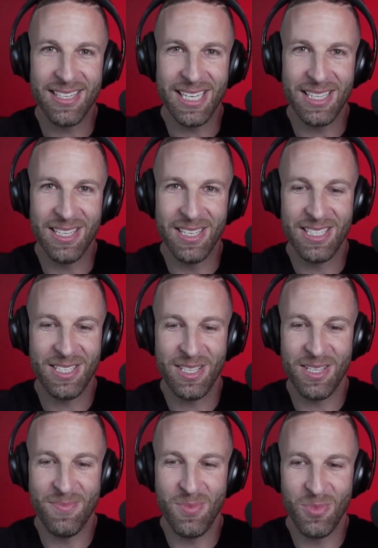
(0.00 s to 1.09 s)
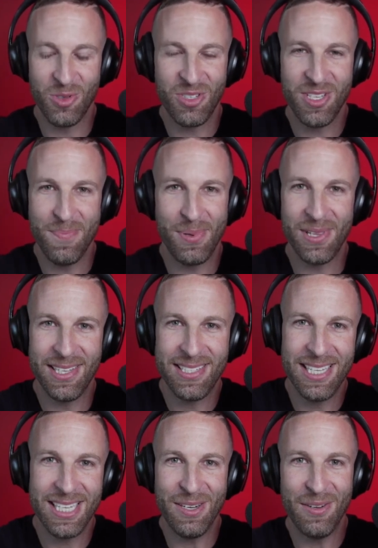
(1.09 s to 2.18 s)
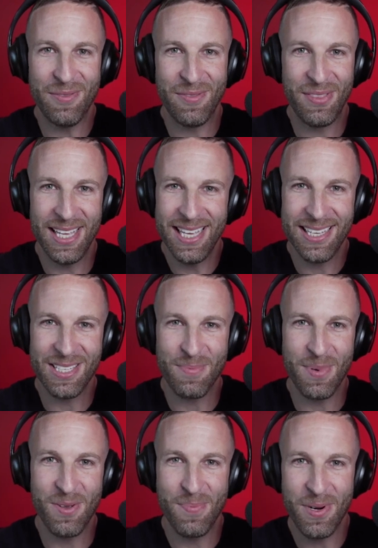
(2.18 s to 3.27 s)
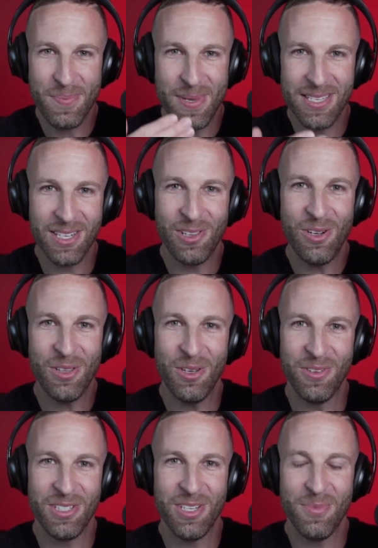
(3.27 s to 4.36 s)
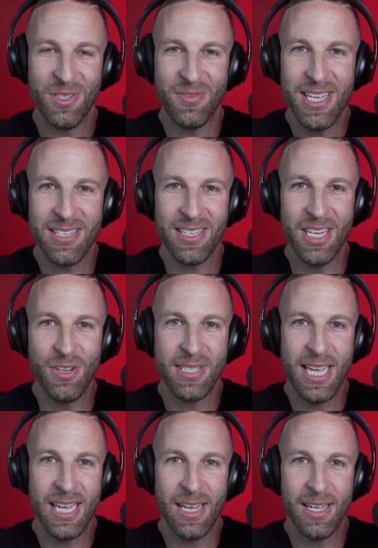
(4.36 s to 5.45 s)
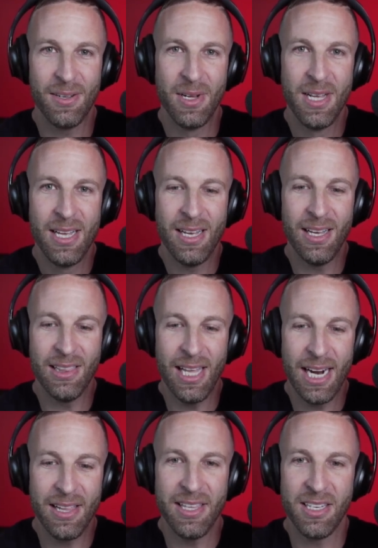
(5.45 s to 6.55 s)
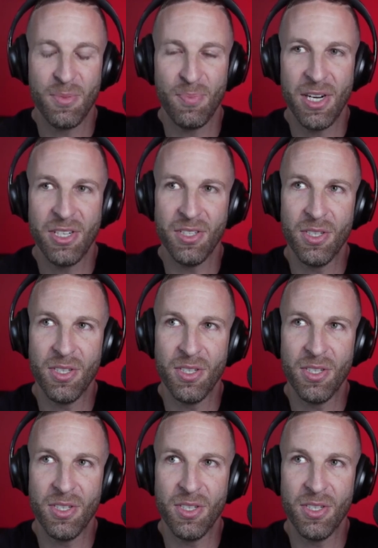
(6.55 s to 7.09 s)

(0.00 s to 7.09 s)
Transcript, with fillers: Like the, it's the most simplistic of things, but you put a piece of cloth over someone's face and you take out a lot of the expression.